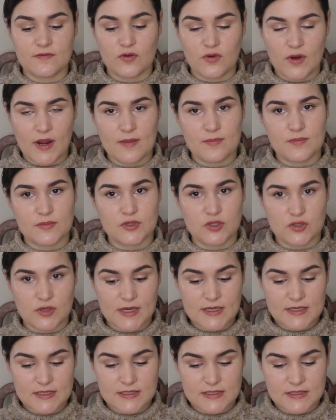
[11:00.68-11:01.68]
crepe
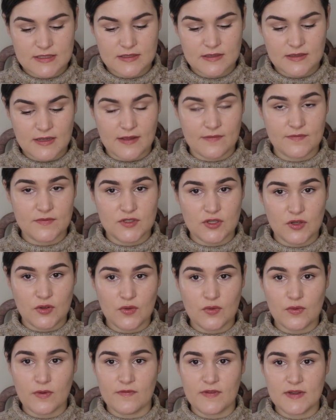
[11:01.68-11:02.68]
dress
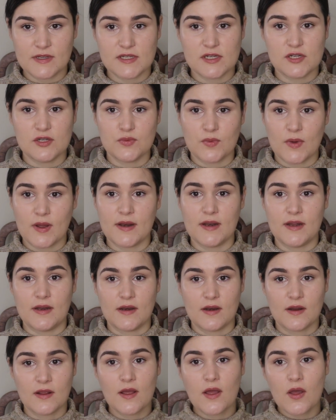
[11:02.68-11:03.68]
too, a vintage one and
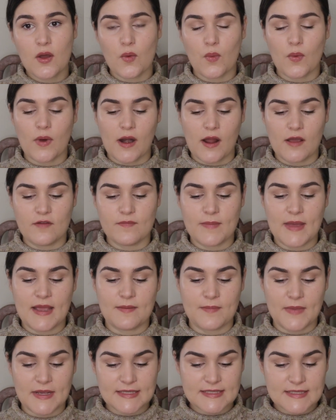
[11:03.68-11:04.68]
one I've
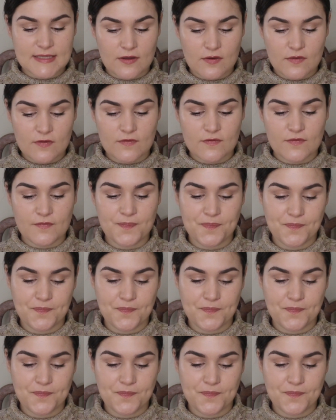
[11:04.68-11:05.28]
made myself.